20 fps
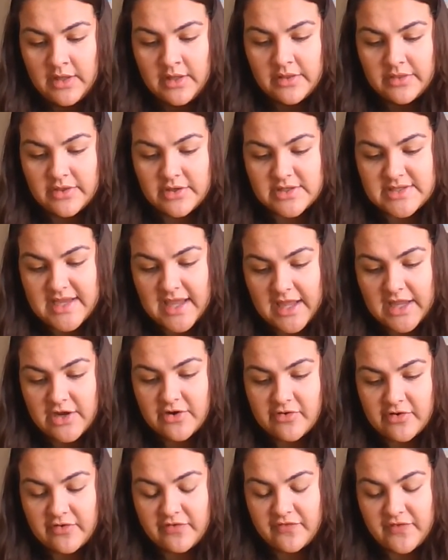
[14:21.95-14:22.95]
The day
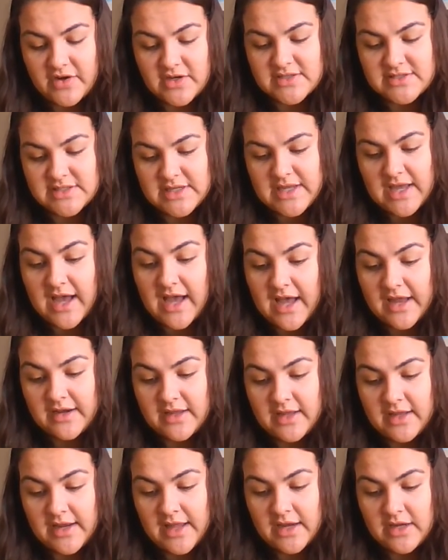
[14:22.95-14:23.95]
grew fiercely hot,
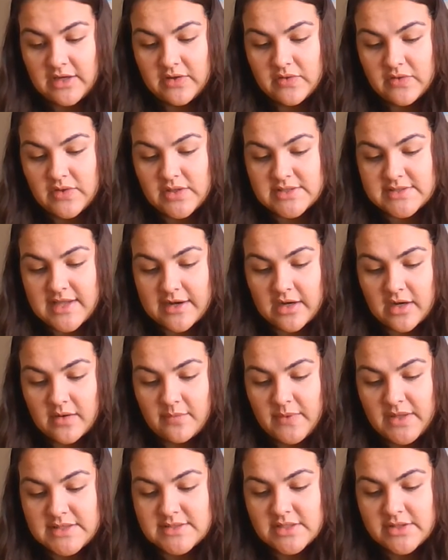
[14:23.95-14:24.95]
and at noon the
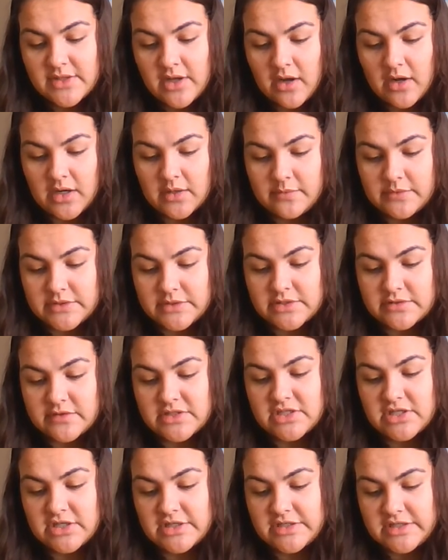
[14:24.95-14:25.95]
Zuckermans and the Arbles
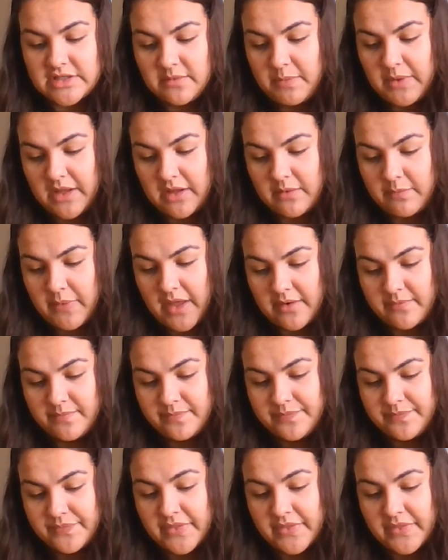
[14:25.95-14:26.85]
returned to the pig pen.